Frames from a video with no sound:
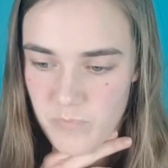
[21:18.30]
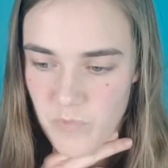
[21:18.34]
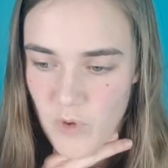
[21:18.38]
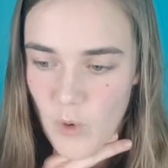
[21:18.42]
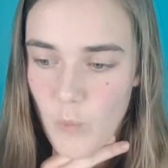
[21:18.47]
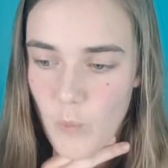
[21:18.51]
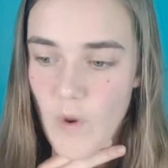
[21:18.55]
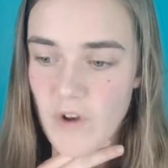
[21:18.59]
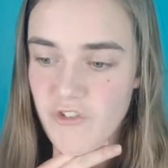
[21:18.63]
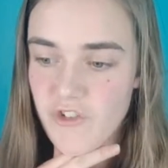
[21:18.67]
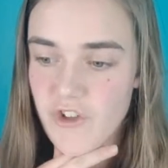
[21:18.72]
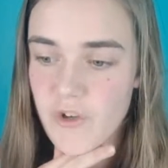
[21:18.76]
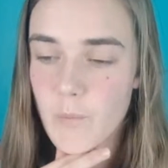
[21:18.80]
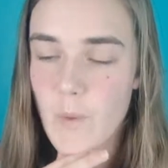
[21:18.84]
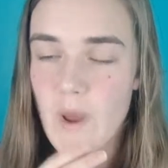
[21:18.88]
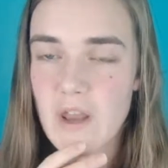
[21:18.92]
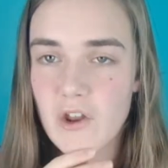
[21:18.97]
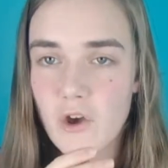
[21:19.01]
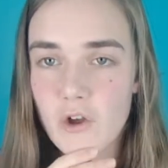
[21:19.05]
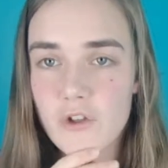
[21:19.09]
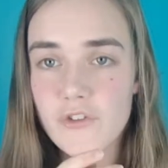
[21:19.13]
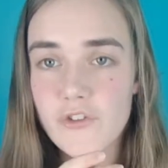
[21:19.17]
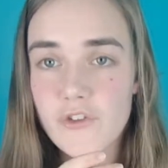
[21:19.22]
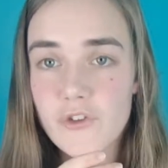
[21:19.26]
when she
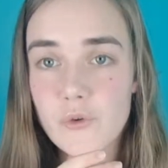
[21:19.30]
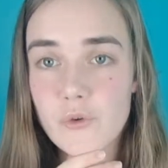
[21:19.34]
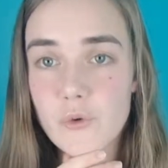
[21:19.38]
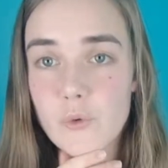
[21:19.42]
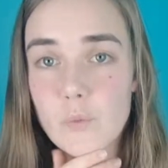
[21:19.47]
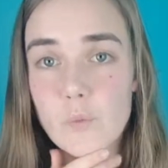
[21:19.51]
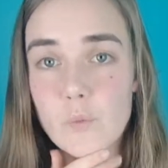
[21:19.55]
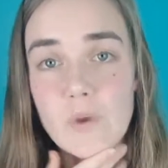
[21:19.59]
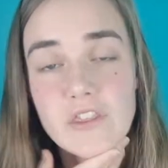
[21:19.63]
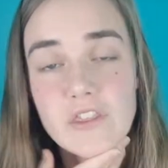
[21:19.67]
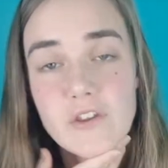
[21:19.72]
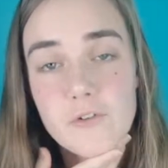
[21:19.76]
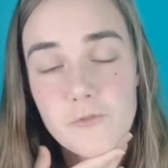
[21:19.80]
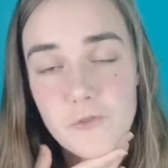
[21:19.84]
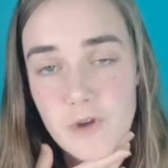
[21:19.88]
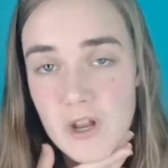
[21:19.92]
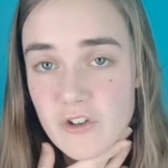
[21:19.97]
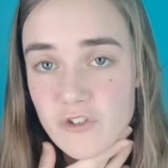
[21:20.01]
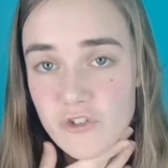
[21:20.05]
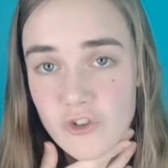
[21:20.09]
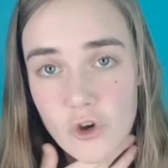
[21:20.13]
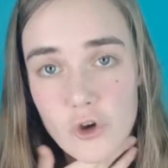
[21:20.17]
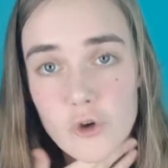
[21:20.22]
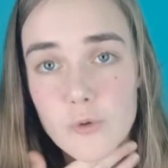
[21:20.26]
went on to win the
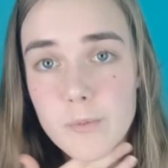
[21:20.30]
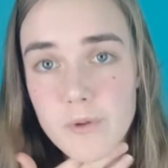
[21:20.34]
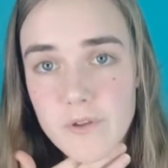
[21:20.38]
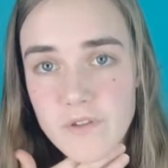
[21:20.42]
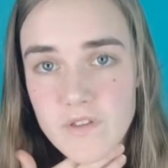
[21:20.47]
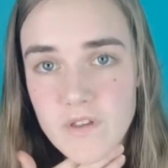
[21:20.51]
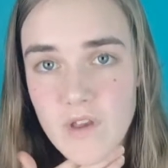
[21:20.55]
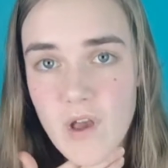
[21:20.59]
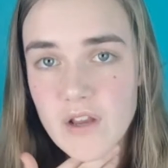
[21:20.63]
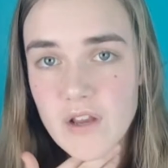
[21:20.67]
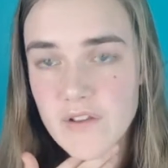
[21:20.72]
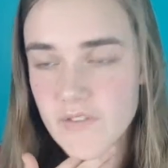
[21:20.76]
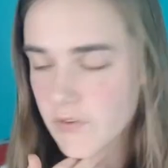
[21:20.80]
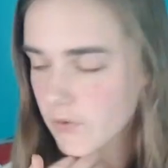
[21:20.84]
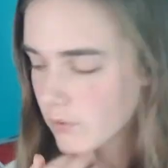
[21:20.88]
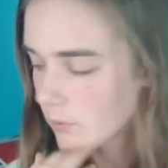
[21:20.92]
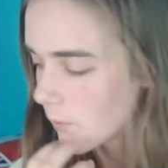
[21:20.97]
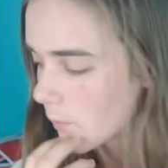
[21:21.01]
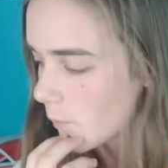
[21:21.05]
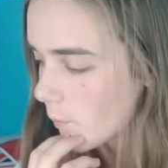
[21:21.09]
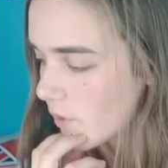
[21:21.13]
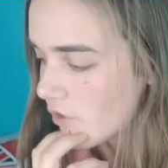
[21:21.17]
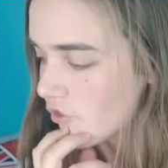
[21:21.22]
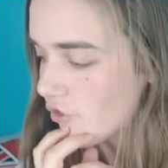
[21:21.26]
French Open
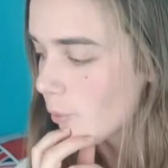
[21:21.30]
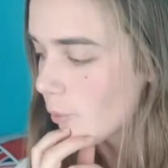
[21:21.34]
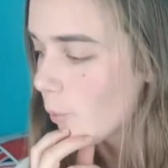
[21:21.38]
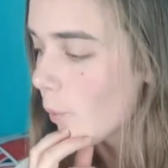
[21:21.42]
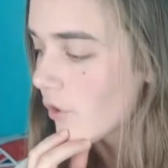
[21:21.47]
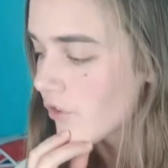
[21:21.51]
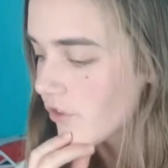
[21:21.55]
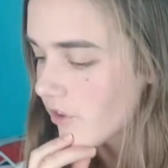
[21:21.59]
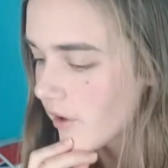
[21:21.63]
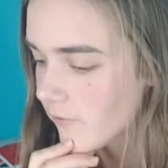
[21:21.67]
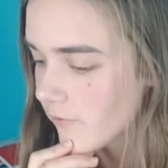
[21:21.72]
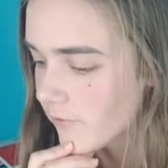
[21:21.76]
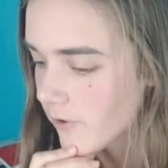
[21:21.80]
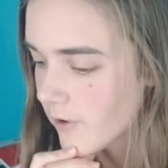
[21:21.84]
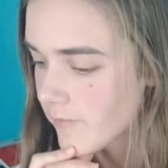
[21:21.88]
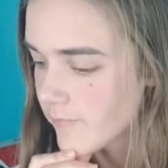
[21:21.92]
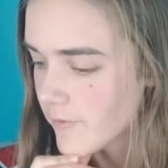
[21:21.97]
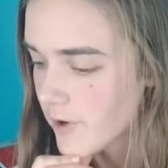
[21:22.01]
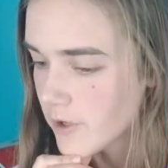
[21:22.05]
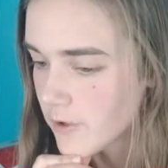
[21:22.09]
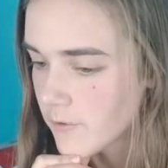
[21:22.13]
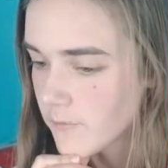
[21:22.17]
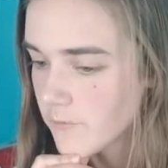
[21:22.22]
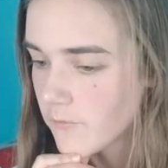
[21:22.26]
title, which she wasn't a front
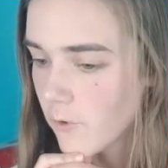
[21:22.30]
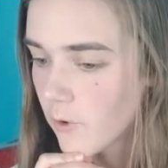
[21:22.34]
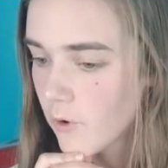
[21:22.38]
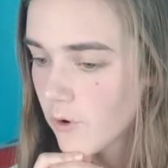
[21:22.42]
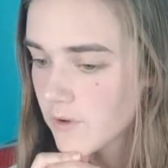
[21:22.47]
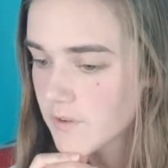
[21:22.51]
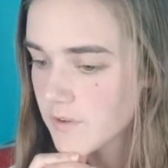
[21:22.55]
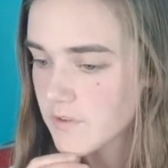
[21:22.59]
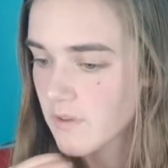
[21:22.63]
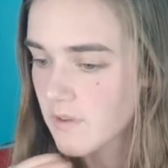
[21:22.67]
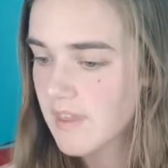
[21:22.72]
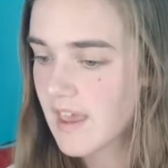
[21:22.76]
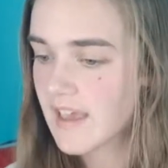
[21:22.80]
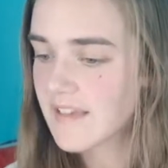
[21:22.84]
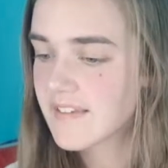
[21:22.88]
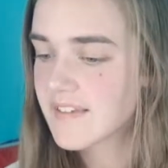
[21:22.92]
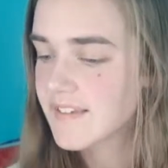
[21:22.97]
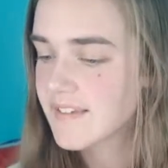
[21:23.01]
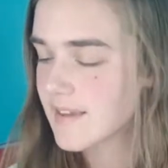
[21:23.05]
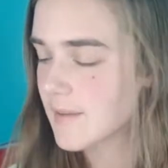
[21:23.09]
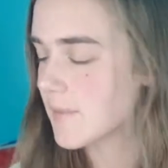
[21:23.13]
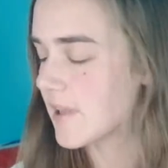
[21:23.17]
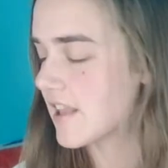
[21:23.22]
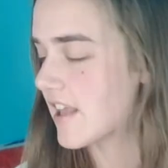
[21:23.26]
runner for, so that's
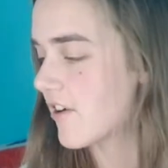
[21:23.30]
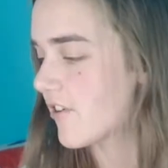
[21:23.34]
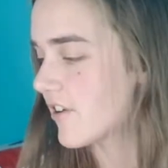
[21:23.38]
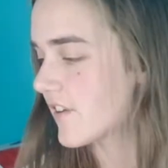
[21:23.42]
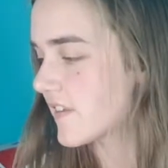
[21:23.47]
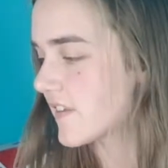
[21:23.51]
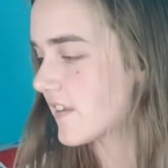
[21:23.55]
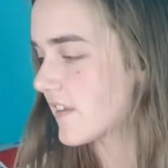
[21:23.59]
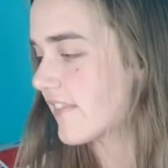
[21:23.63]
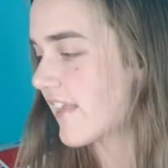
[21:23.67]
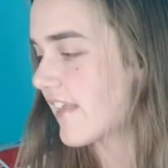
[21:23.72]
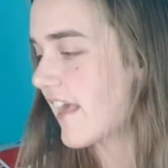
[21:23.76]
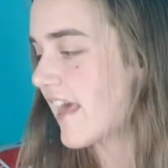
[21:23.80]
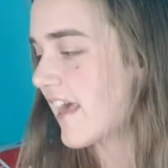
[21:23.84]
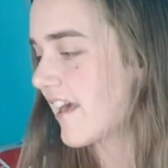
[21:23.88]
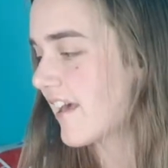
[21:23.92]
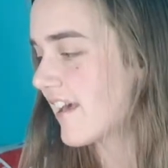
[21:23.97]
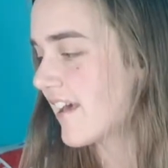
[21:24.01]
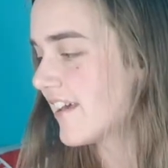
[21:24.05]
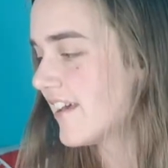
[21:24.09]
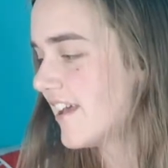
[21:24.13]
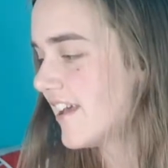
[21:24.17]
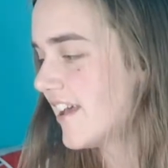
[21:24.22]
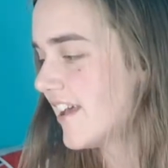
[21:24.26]
a similarity
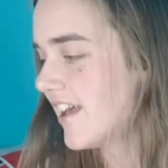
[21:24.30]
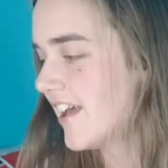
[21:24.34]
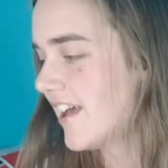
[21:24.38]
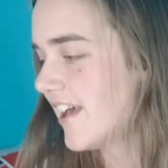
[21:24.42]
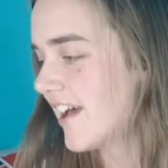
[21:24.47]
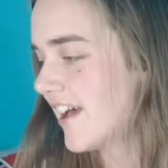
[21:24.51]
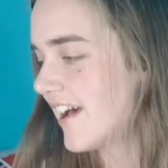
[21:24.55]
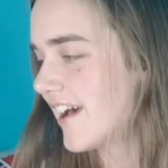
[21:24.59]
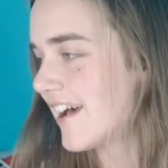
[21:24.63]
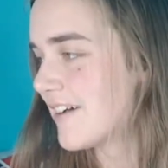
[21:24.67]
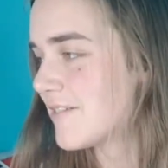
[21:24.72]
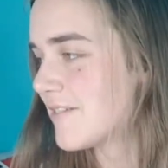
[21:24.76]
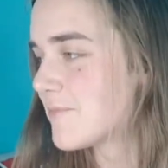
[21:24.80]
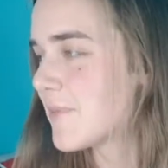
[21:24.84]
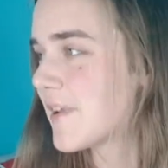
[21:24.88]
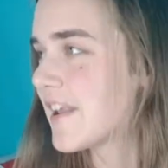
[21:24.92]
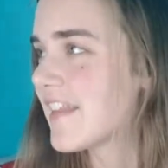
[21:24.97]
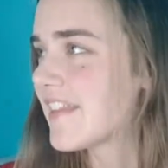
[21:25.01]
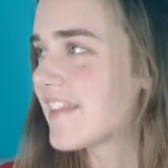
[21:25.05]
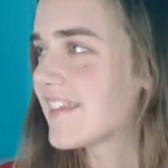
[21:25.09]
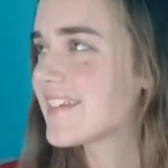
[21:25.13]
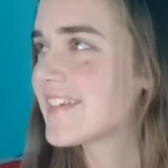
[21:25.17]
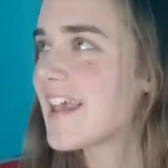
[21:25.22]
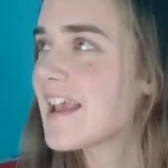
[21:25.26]
there. But
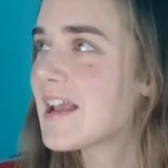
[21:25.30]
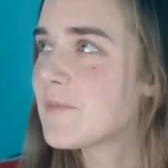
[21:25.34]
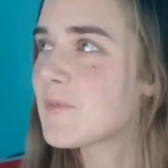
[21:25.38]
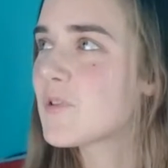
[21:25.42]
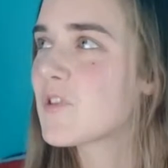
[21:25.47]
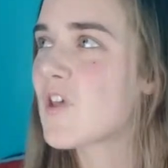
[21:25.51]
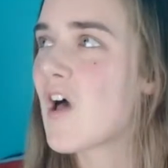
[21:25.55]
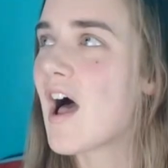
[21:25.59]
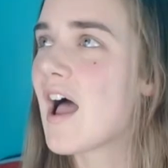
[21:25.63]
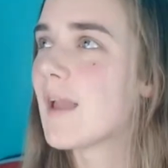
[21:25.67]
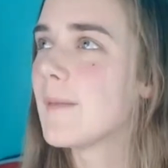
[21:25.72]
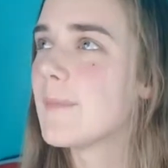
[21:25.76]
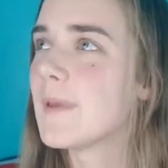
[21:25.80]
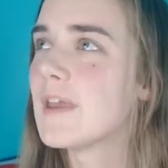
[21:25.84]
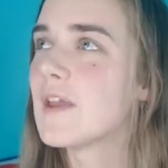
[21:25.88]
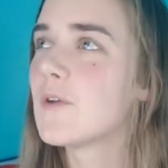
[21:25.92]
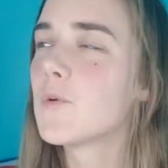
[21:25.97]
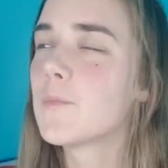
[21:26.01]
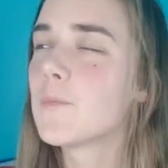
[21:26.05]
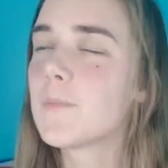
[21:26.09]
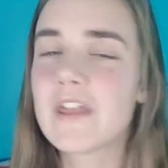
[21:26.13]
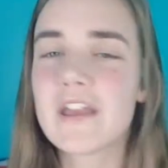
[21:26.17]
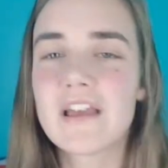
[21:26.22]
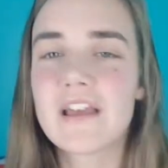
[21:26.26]
at the same time, it
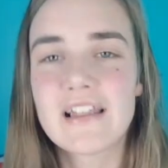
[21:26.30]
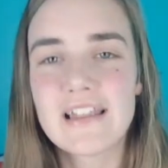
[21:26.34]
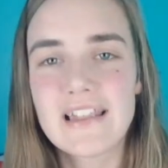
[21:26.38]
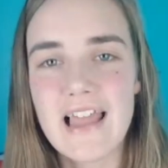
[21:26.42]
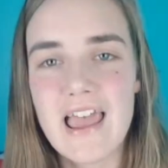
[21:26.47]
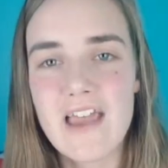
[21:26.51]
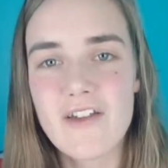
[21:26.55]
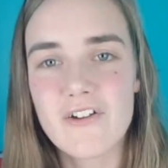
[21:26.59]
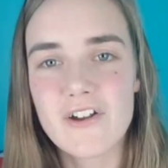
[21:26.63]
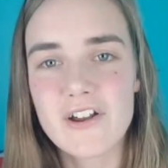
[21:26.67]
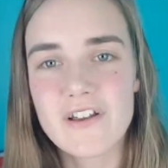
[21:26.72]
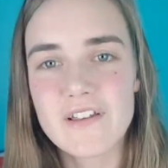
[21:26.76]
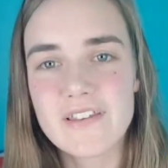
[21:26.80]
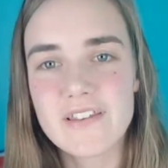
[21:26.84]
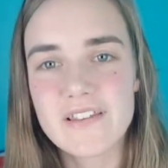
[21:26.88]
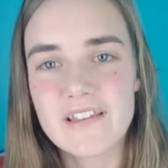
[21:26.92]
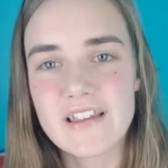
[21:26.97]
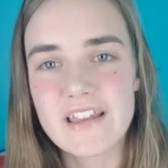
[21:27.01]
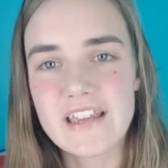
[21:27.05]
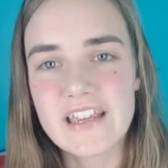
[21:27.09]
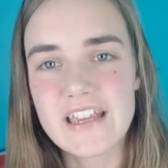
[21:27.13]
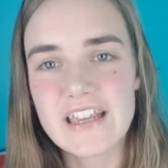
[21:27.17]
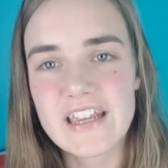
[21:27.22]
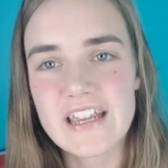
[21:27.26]
would be
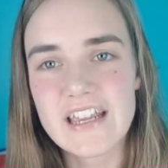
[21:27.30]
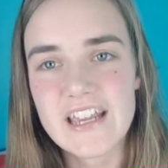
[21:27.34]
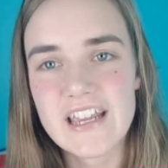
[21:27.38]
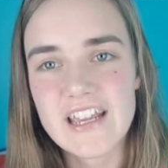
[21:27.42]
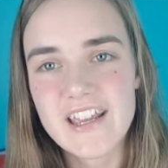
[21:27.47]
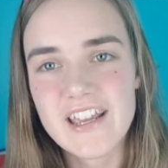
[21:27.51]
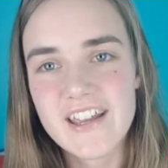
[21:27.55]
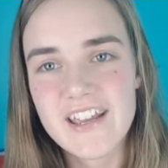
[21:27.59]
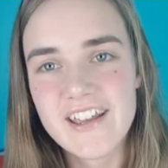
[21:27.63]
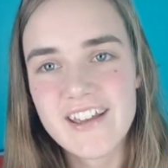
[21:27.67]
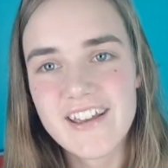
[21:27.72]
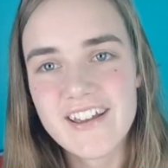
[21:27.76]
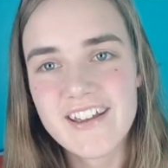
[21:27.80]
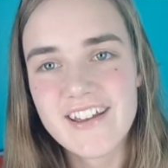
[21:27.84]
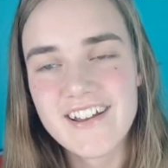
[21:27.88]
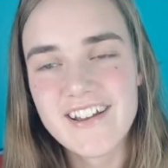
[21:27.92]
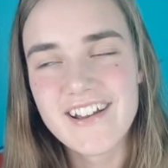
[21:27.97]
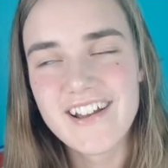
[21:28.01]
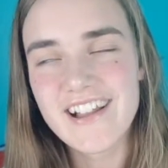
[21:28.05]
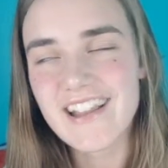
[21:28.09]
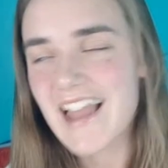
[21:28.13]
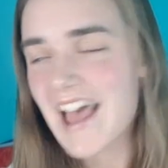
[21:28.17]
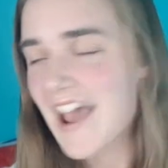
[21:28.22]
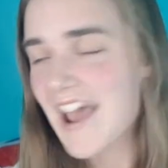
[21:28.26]
hilariously
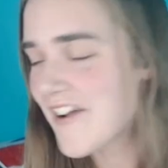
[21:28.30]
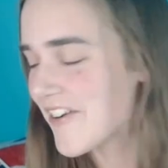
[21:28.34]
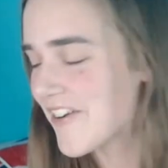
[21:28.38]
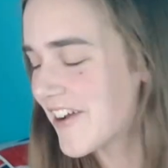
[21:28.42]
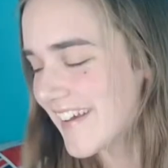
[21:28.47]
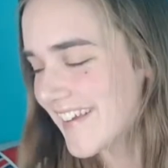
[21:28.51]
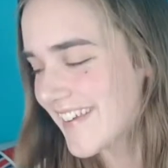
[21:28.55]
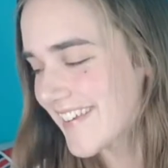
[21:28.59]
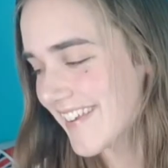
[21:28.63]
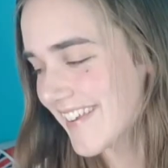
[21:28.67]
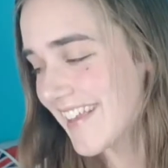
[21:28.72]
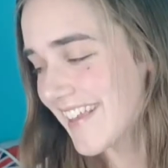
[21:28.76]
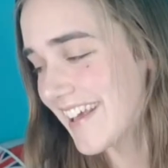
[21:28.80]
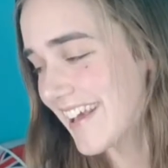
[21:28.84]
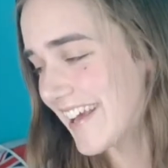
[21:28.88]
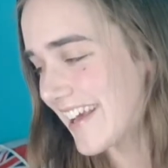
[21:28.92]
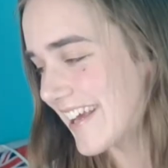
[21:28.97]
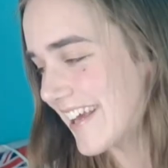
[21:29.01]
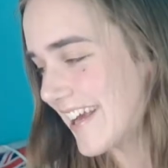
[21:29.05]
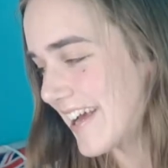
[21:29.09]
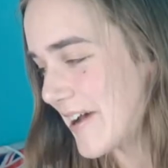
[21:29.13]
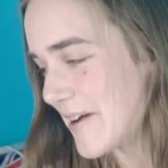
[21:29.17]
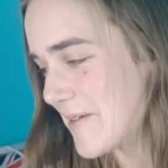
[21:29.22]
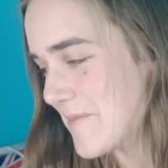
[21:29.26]

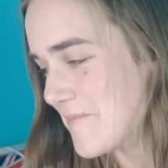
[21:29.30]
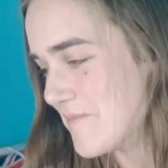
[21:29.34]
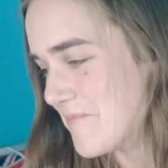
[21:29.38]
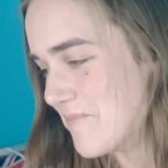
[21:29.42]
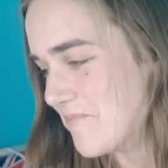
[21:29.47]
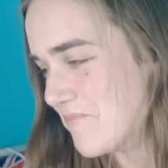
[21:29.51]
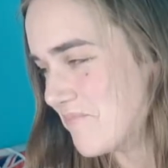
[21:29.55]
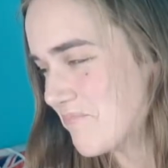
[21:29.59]
ironic